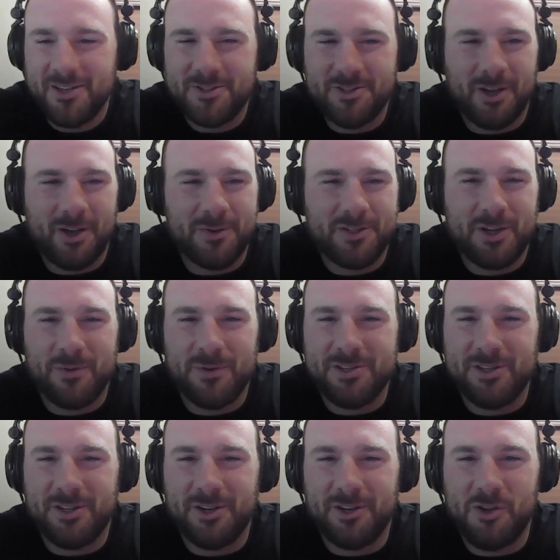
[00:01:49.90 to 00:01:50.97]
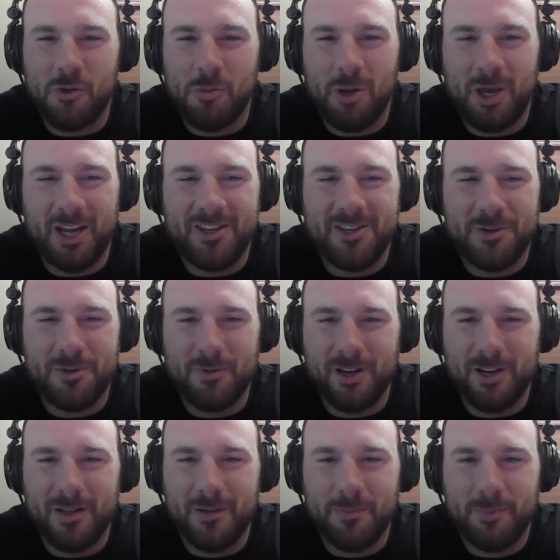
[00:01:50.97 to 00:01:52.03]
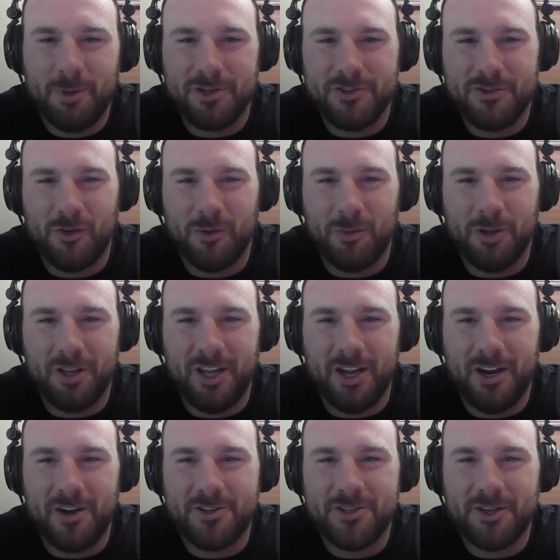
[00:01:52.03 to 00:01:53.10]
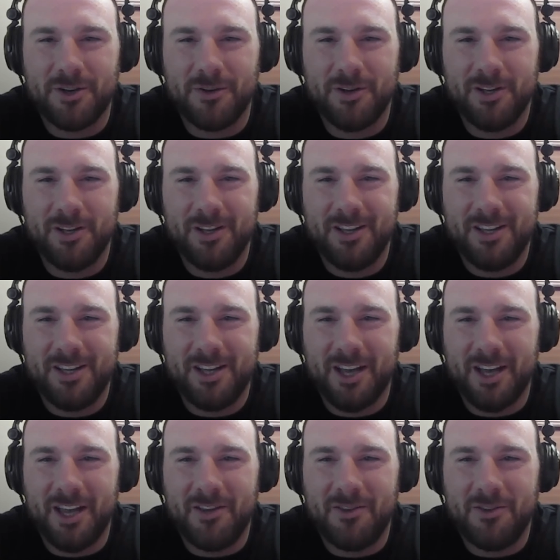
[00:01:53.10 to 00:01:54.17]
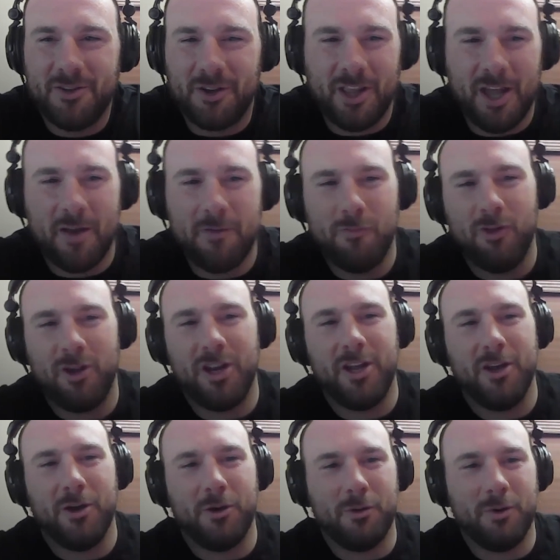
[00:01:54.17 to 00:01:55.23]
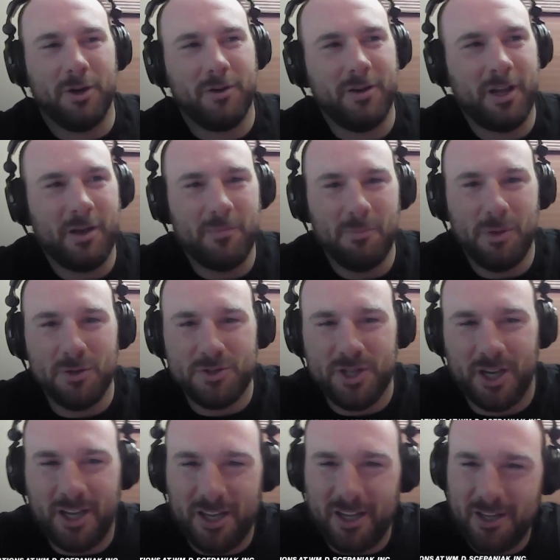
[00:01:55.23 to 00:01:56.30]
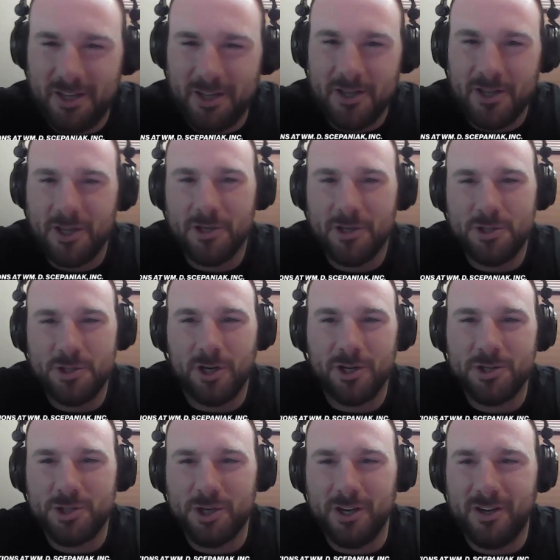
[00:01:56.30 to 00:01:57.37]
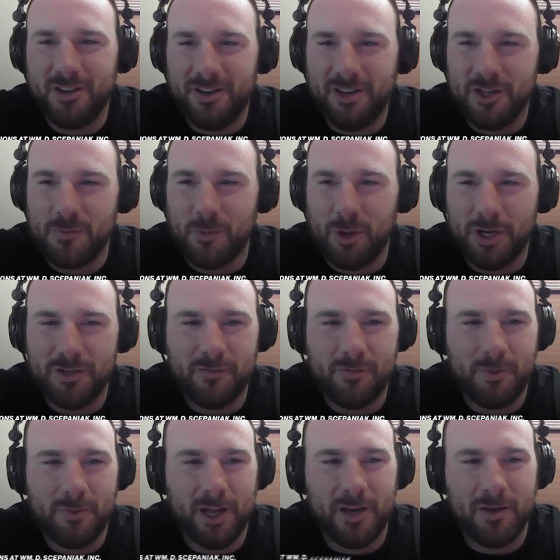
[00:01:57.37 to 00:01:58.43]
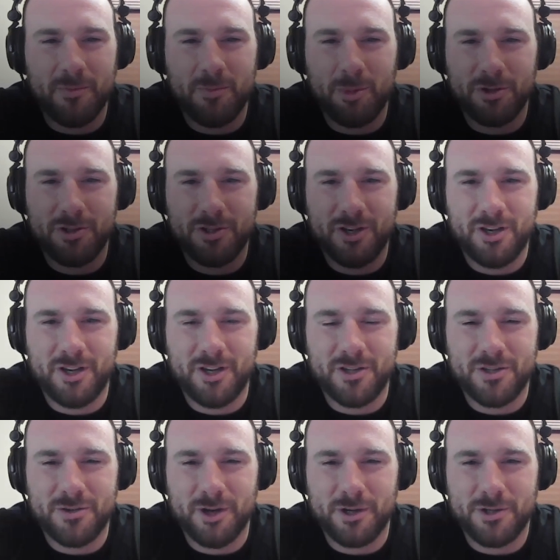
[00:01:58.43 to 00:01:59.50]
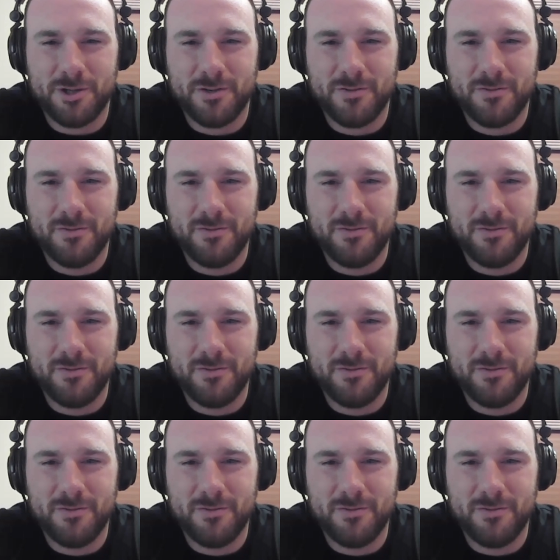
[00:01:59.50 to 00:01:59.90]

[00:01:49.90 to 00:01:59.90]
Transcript: I was always a little too big to put a snowball in the air. So I took that video and music conjunction inspiration from that and pushed it into construction.